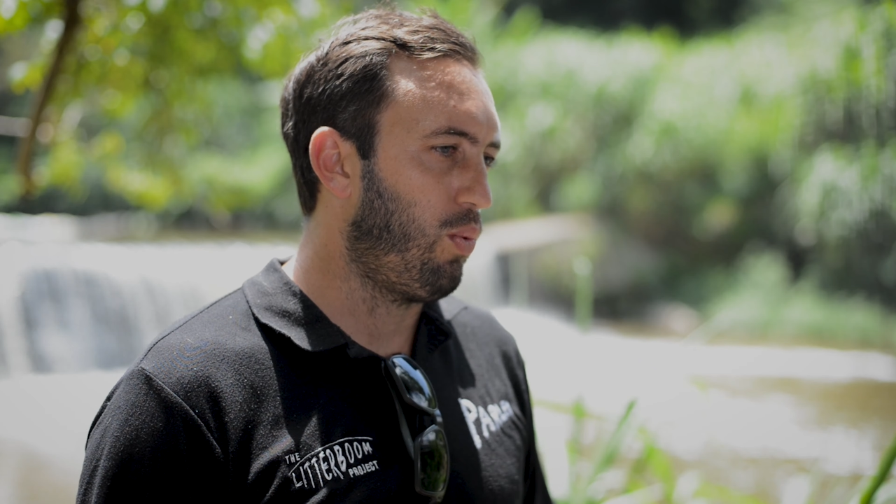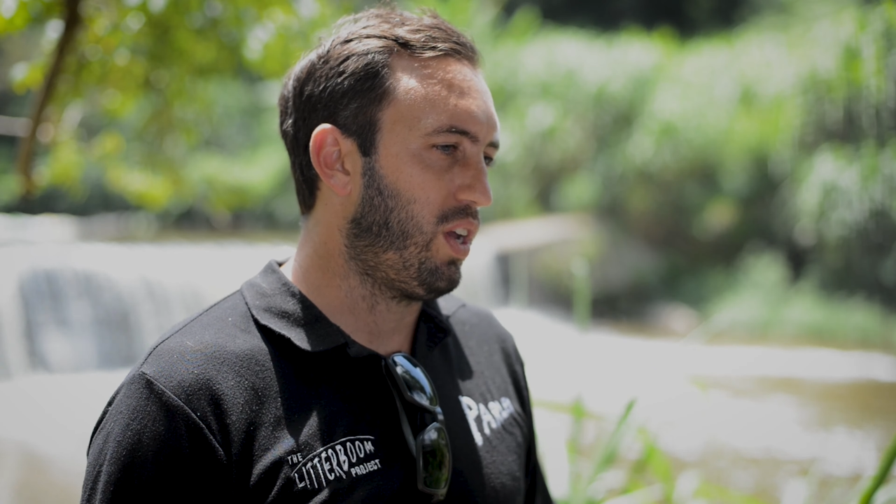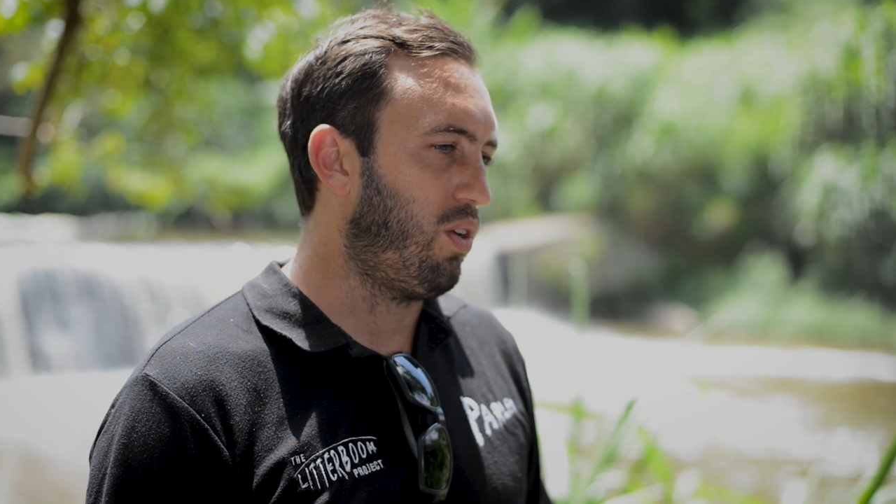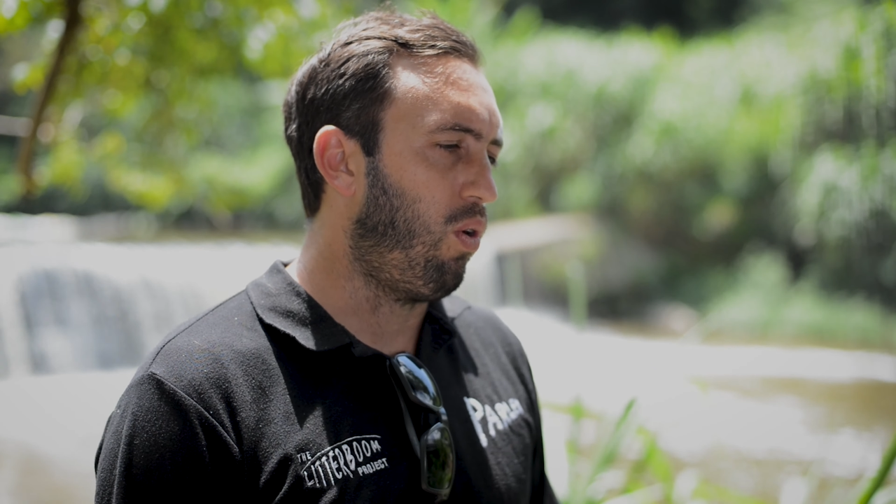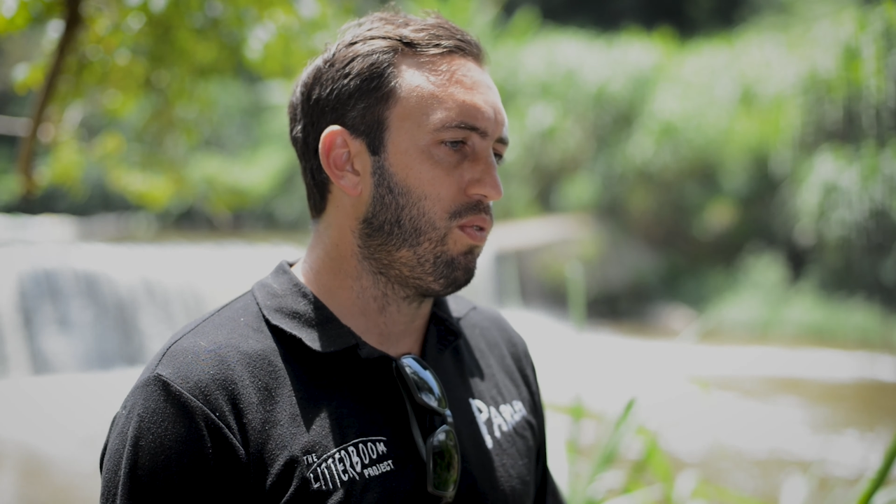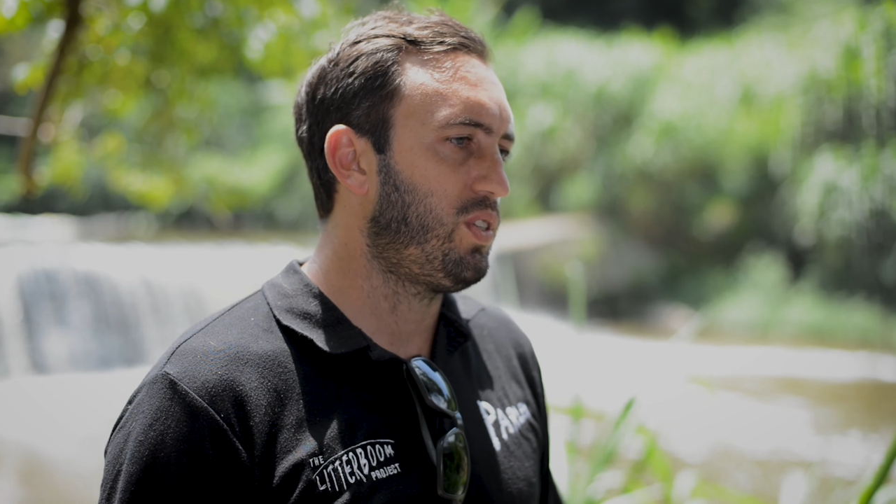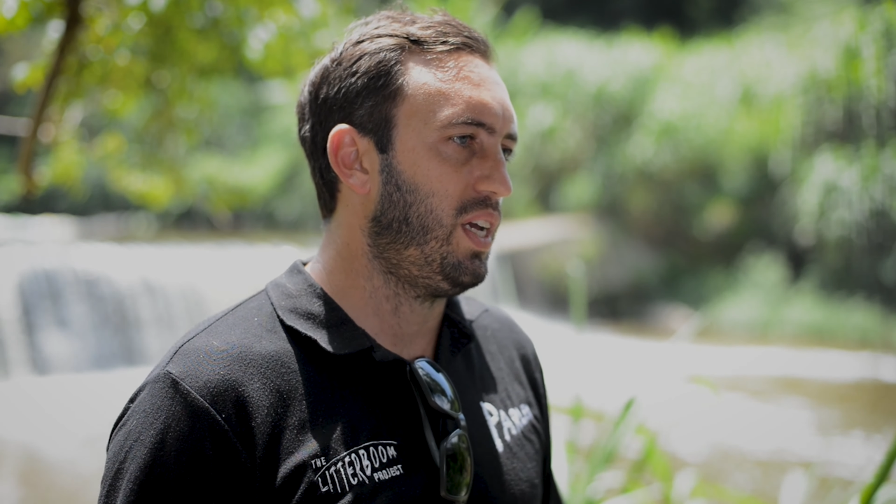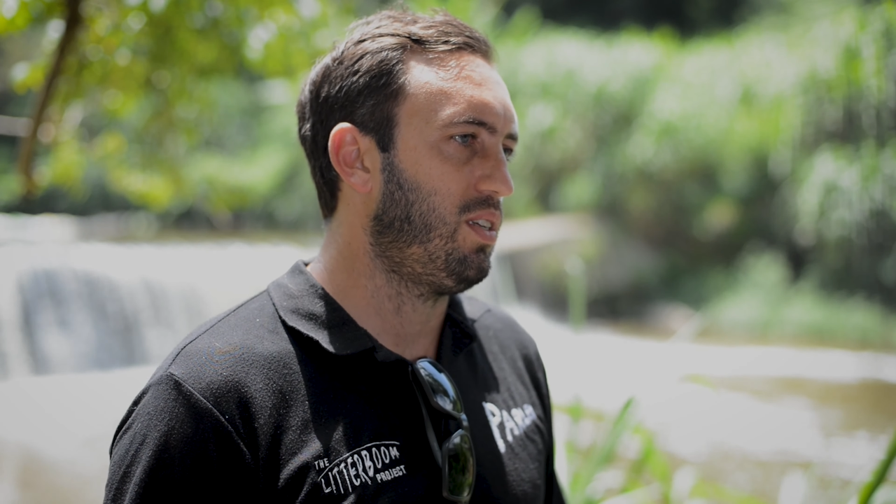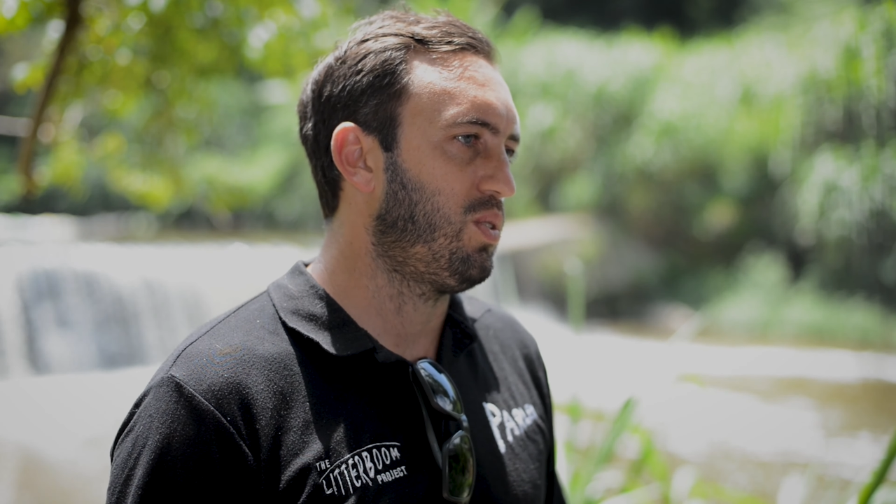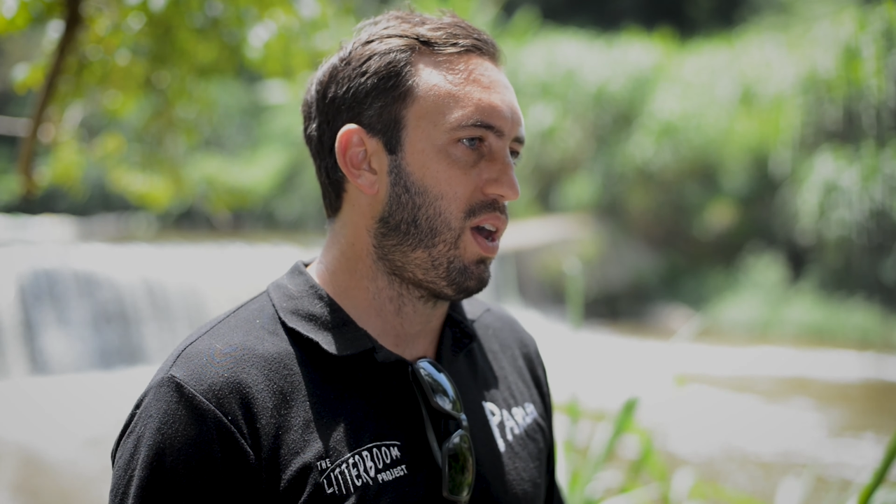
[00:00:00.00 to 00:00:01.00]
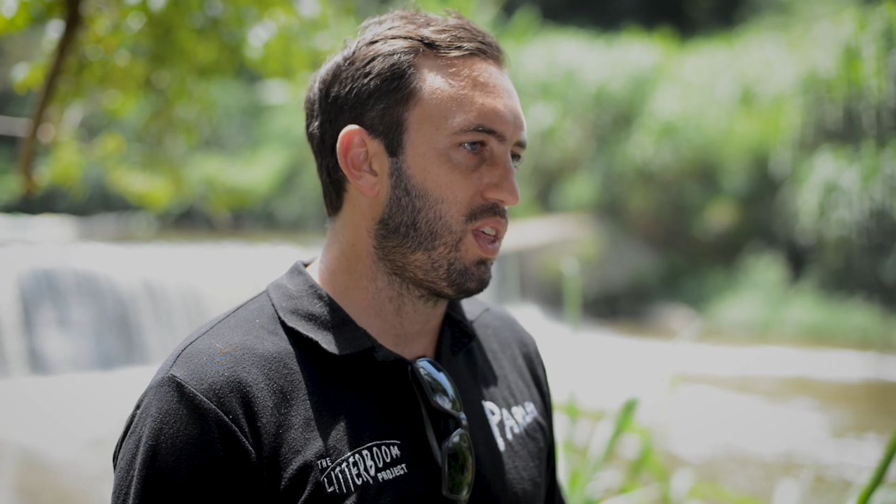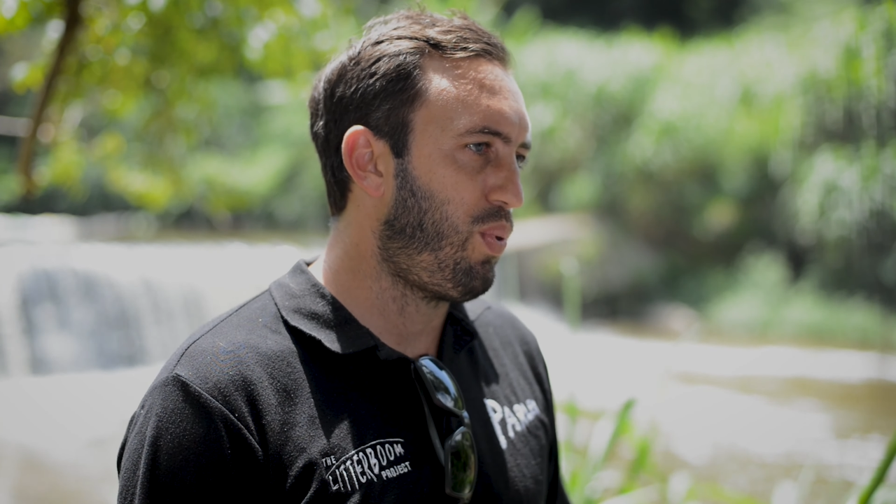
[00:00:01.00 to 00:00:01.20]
we can offset as much